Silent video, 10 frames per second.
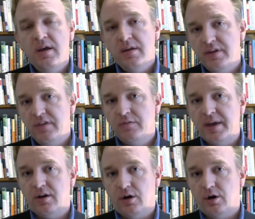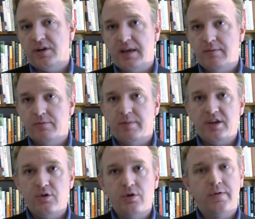These men all came from a
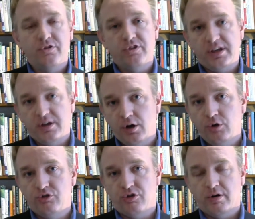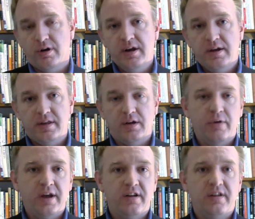university culture that
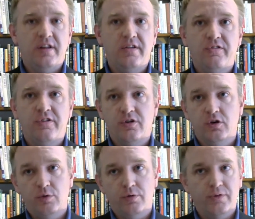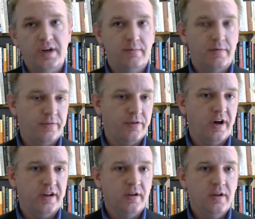granted considerable freedom of
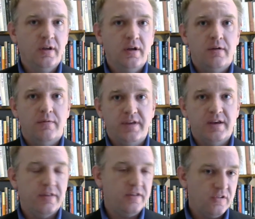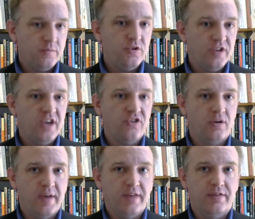thought via the
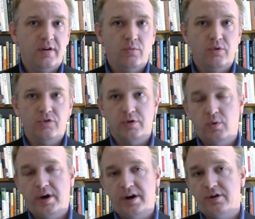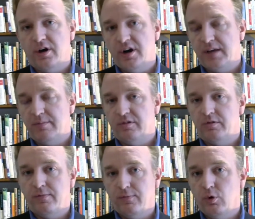disputation method, which required arguments
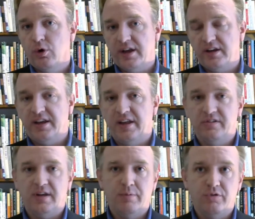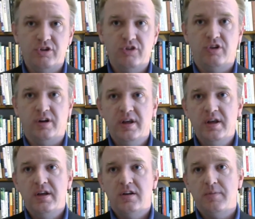for and against a position
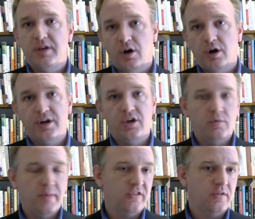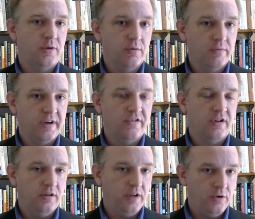to be argued based upon reason
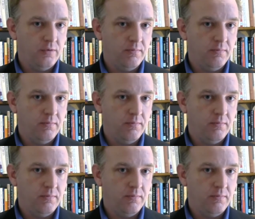alone.